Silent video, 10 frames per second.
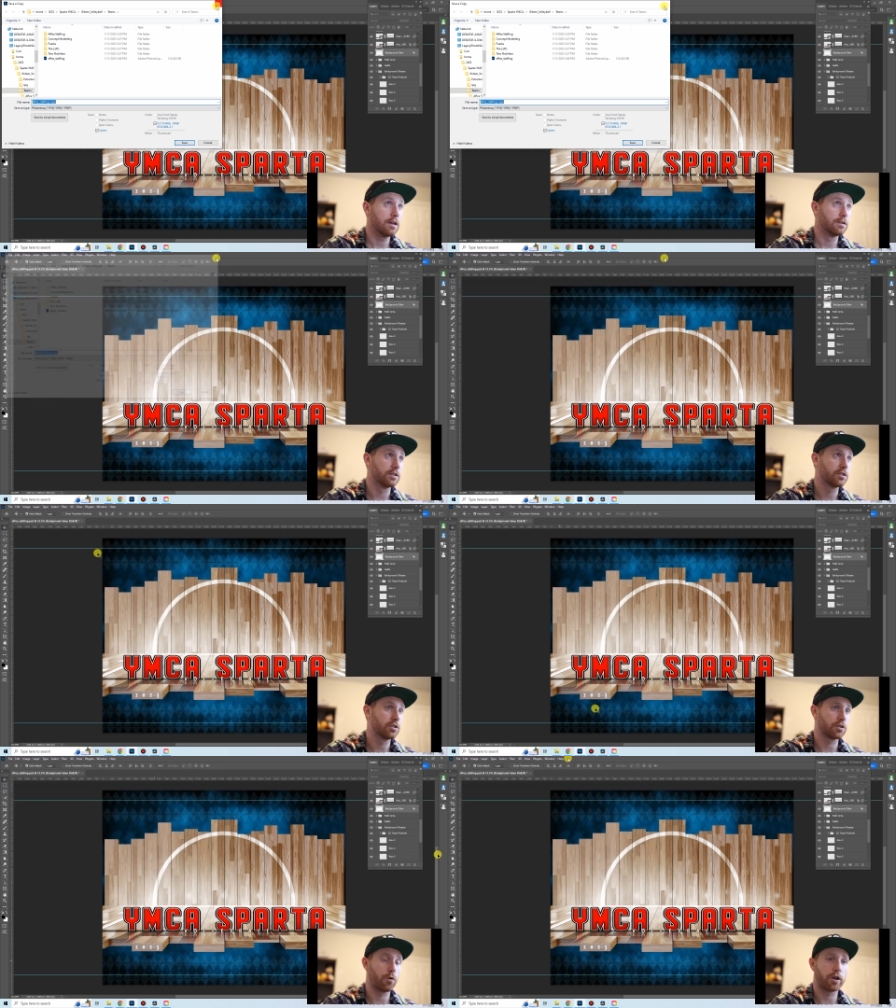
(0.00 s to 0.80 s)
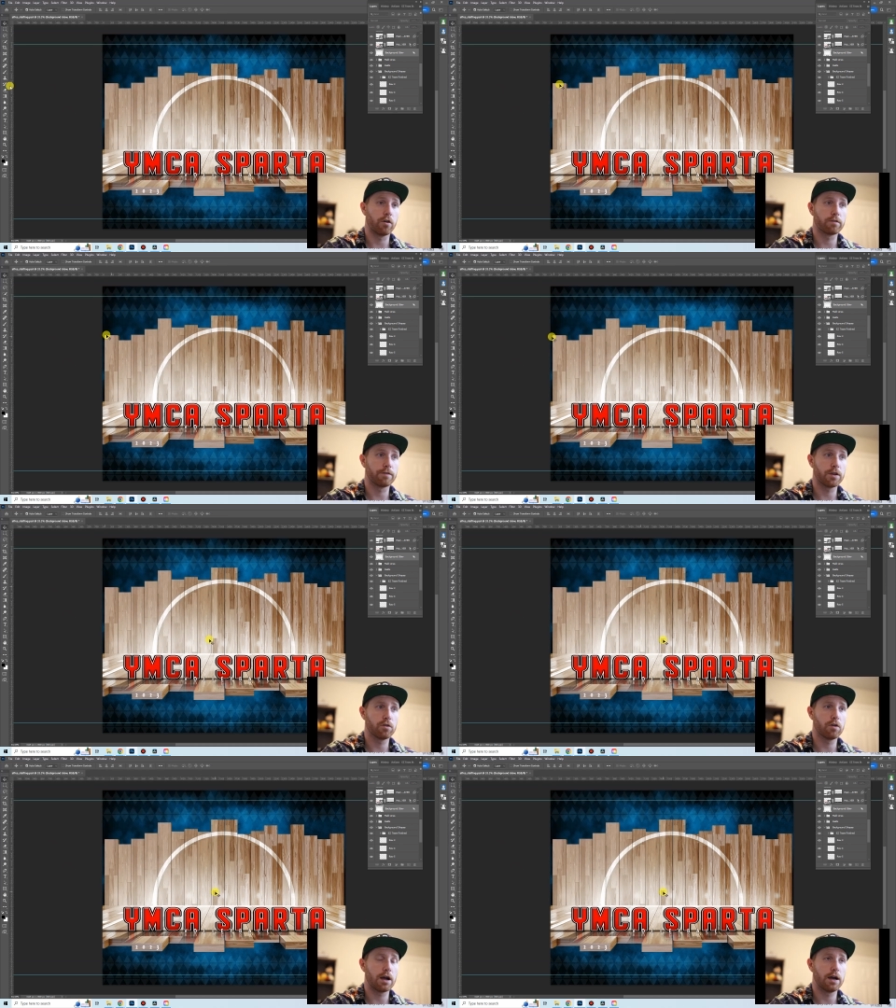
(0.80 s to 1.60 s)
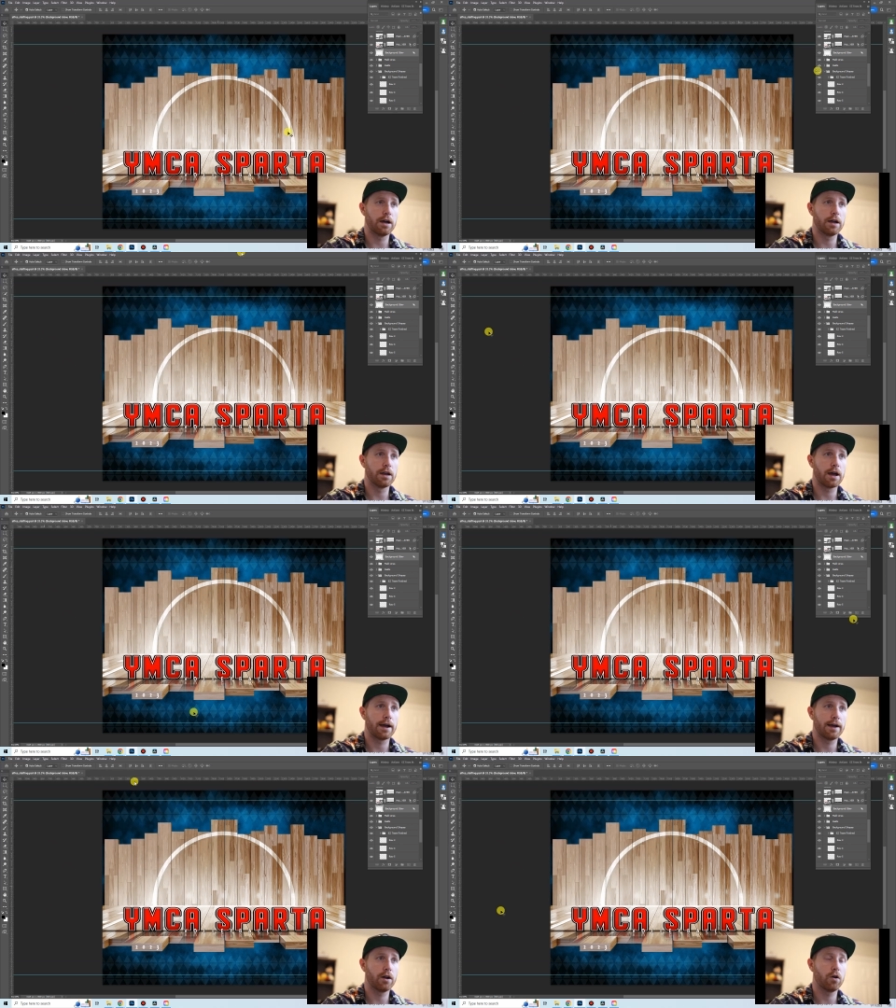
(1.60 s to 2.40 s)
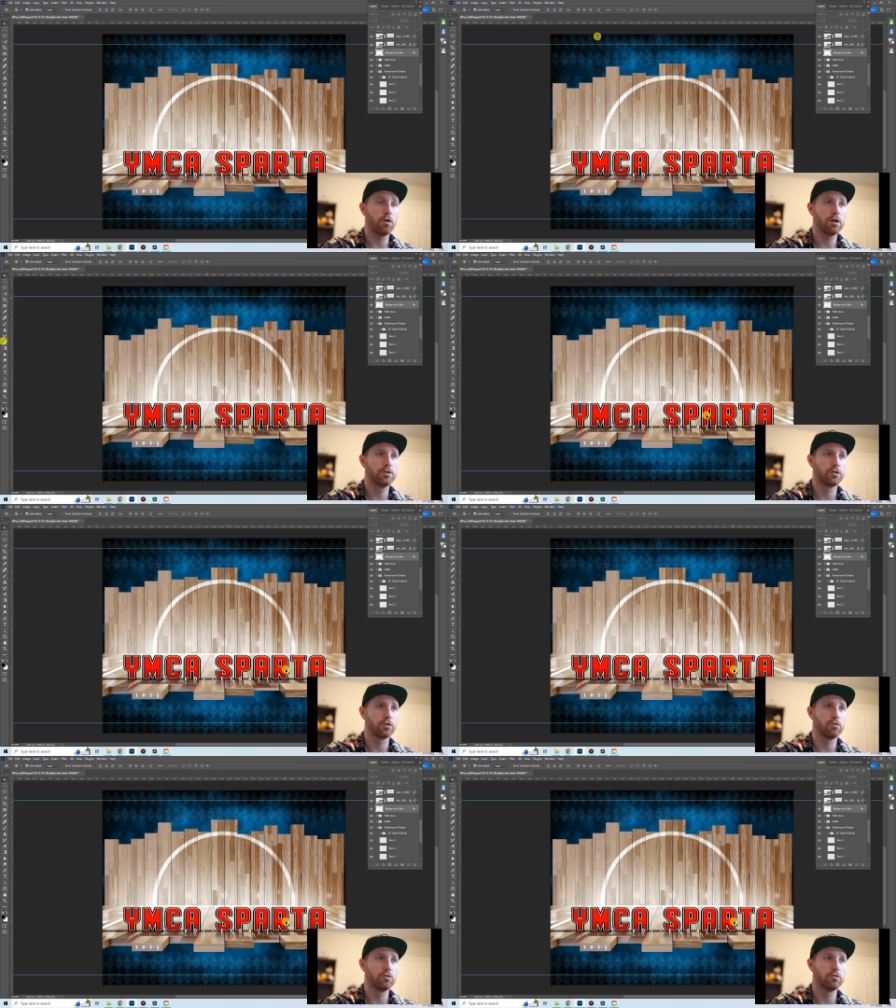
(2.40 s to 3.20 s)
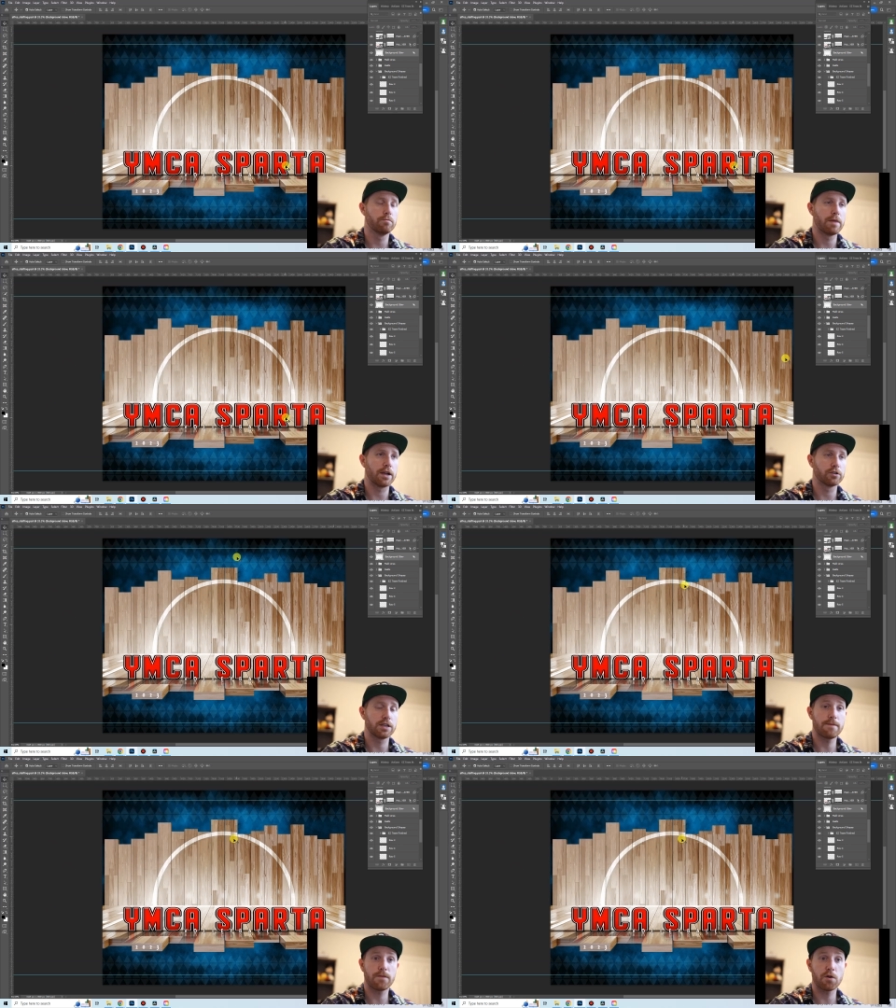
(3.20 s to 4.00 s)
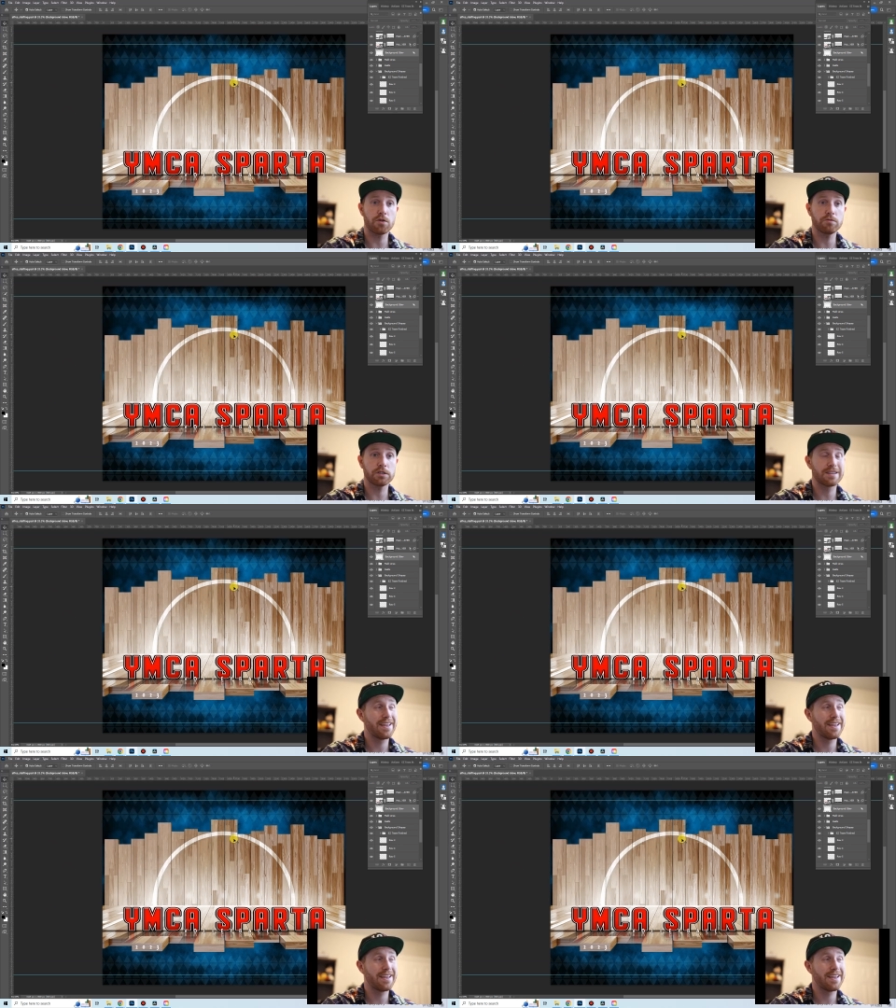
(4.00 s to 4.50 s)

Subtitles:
this is just a quick overview on how to make our team photos.